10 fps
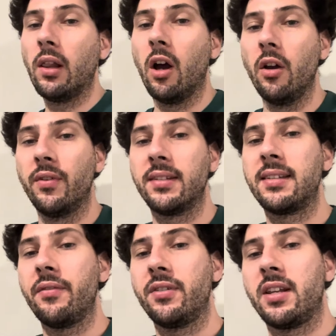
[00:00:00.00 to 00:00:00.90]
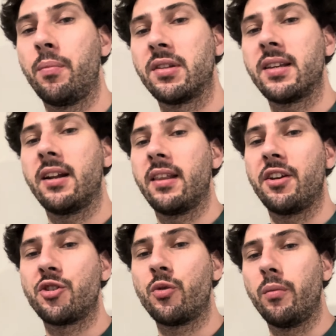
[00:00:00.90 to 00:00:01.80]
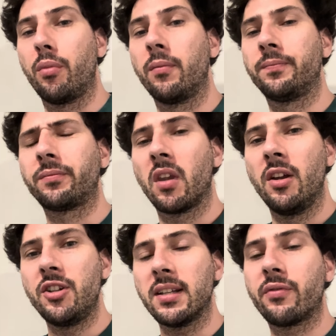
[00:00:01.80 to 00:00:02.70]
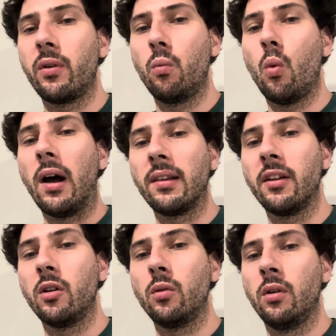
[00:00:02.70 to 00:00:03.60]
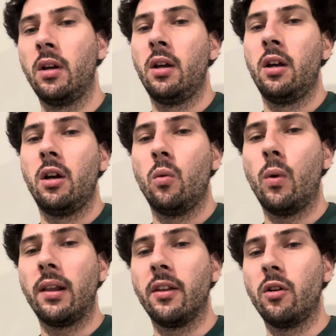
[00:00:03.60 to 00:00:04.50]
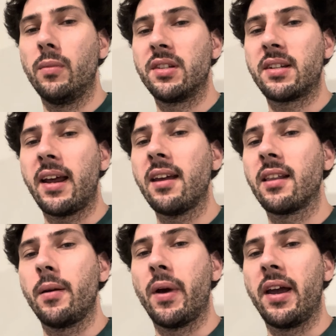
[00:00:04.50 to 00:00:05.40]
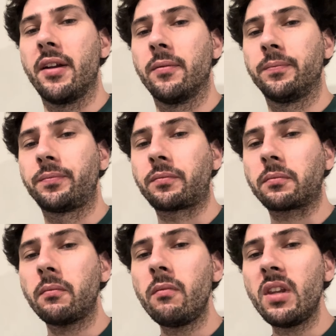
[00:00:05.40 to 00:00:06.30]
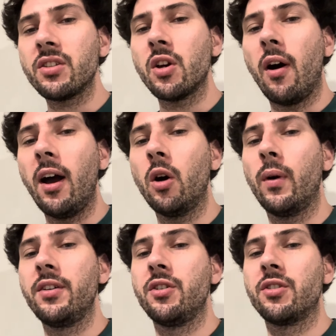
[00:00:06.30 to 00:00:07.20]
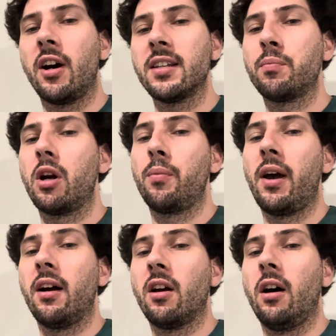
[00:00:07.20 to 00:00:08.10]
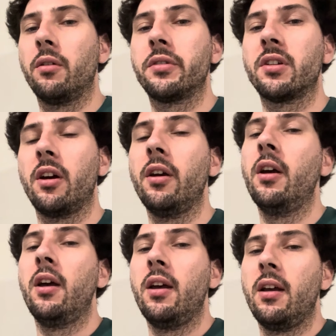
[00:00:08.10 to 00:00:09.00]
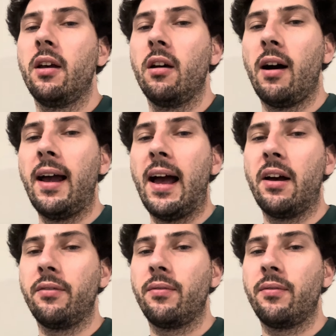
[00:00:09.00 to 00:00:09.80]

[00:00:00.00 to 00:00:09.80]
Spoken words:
over 70% of their shrimp just from one little mistake they made. So I always use isopropyl alcohol. So I have